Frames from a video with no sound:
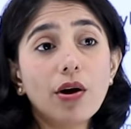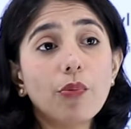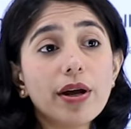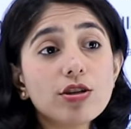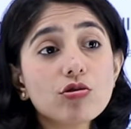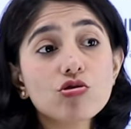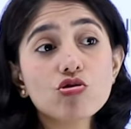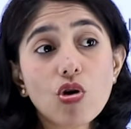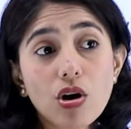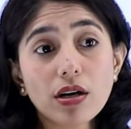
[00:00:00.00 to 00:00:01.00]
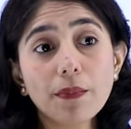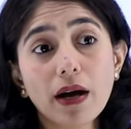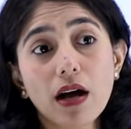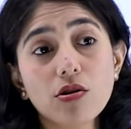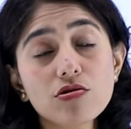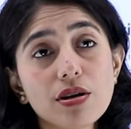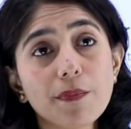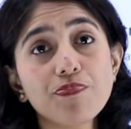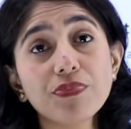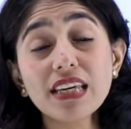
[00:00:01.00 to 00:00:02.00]
When you talk about
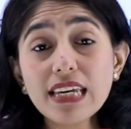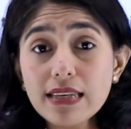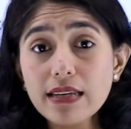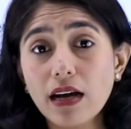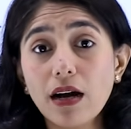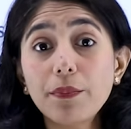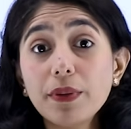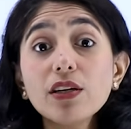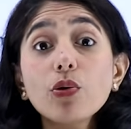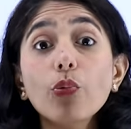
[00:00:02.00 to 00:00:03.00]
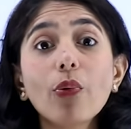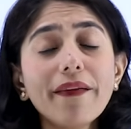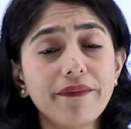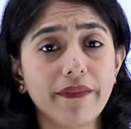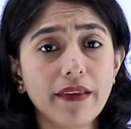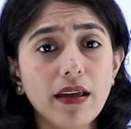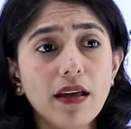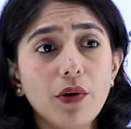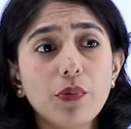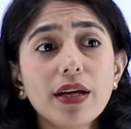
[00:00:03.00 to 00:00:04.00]
India being one,
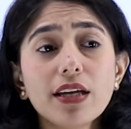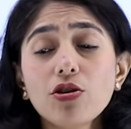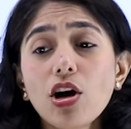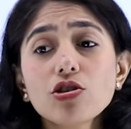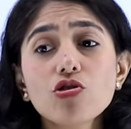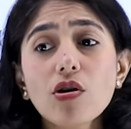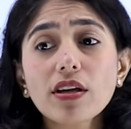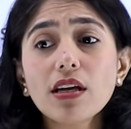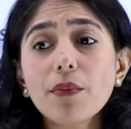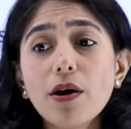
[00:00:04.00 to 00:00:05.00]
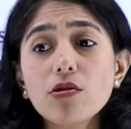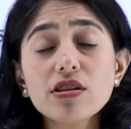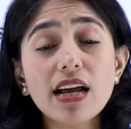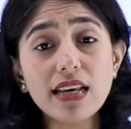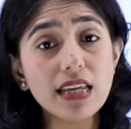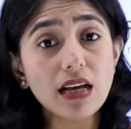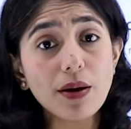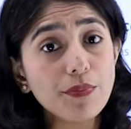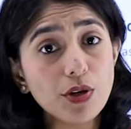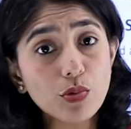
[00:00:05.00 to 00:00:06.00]
we are not talking about any
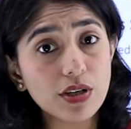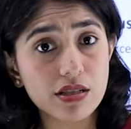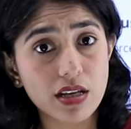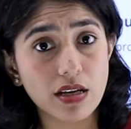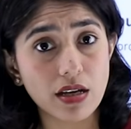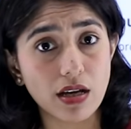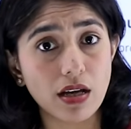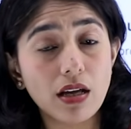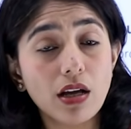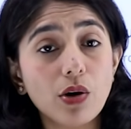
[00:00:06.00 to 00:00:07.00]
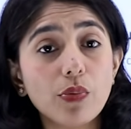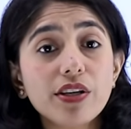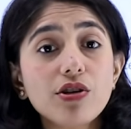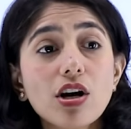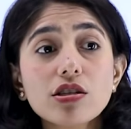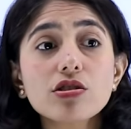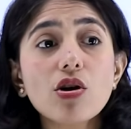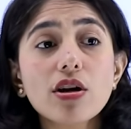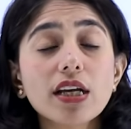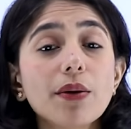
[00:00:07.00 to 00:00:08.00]
community here. We're not
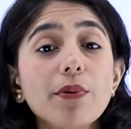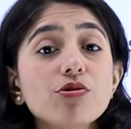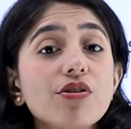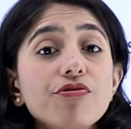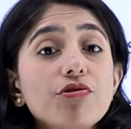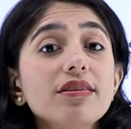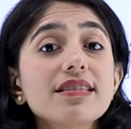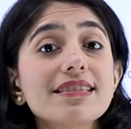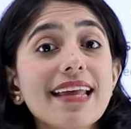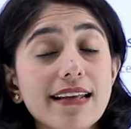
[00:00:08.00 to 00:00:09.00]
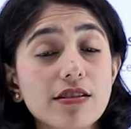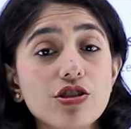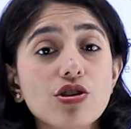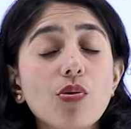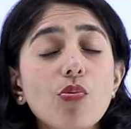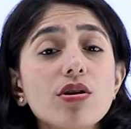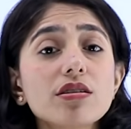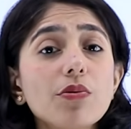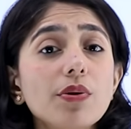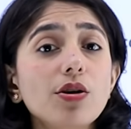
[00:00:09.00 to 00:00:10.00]
talking about different states.
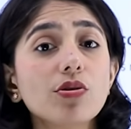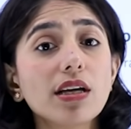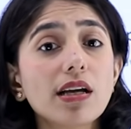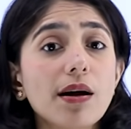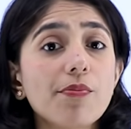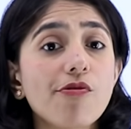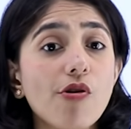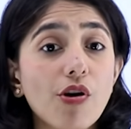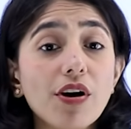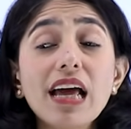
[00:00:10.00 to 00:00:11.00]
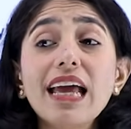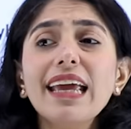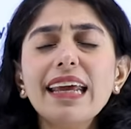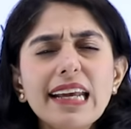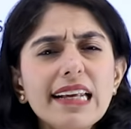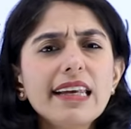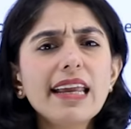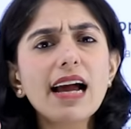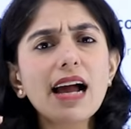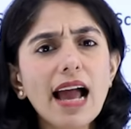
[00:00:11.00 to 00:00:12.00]
What are we looking up for?
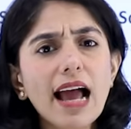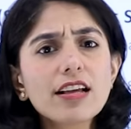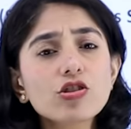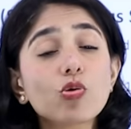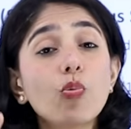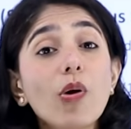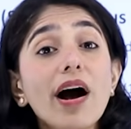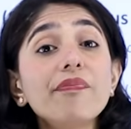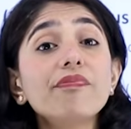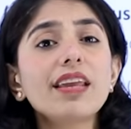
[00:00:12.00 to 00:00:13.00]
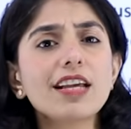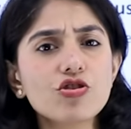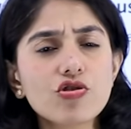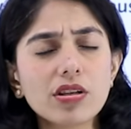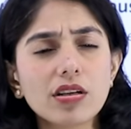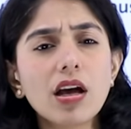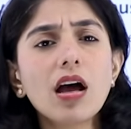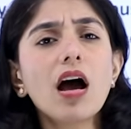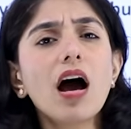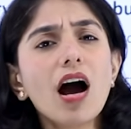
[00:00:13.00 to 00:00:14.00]
India as one nation.
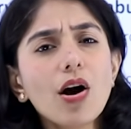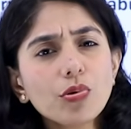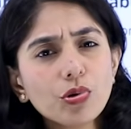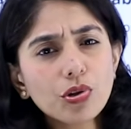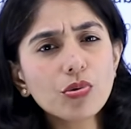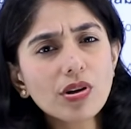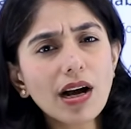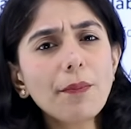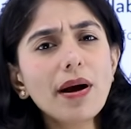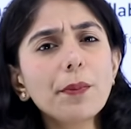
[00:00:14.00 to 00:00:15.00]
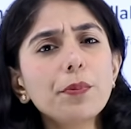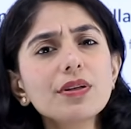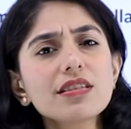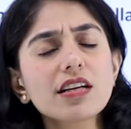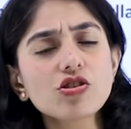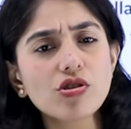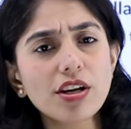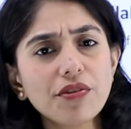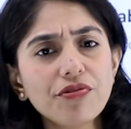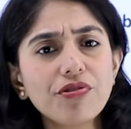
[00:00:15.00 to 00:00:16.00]
How do you come up with such
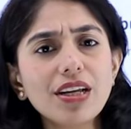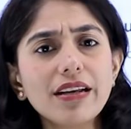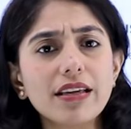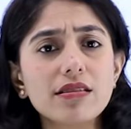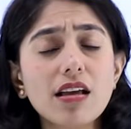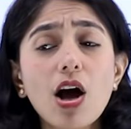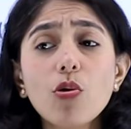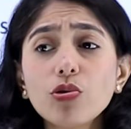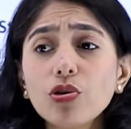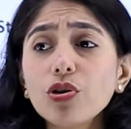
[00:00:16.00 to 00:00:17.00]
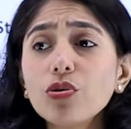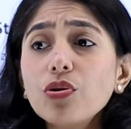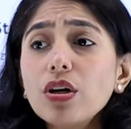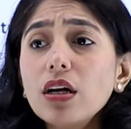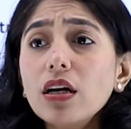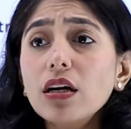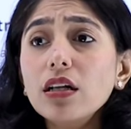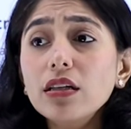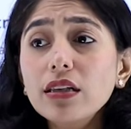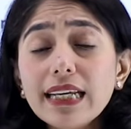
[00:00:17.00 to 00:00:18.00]
kind of feelings? How do you
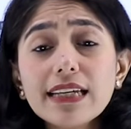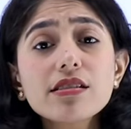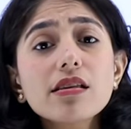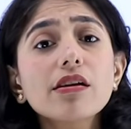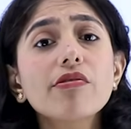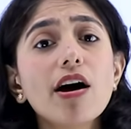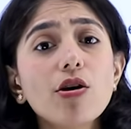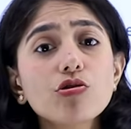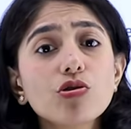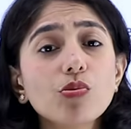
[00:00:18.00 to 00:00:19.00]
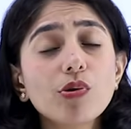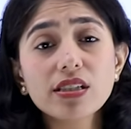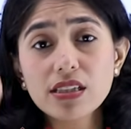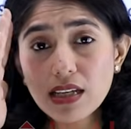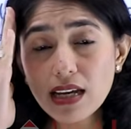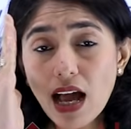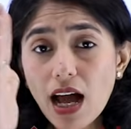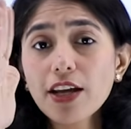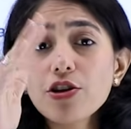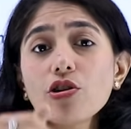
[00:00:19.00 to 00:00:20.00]
lead the crowd towards the
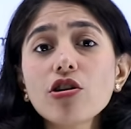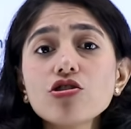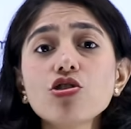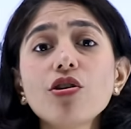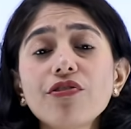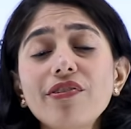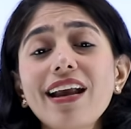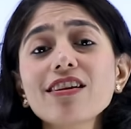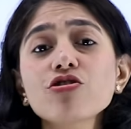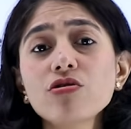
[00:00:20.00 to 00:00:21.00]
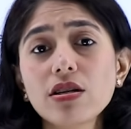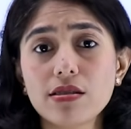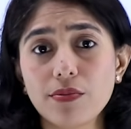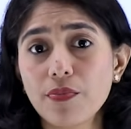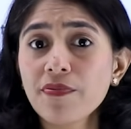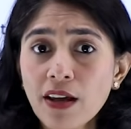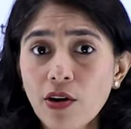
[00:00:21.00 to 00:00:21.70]
ideology of nationalism?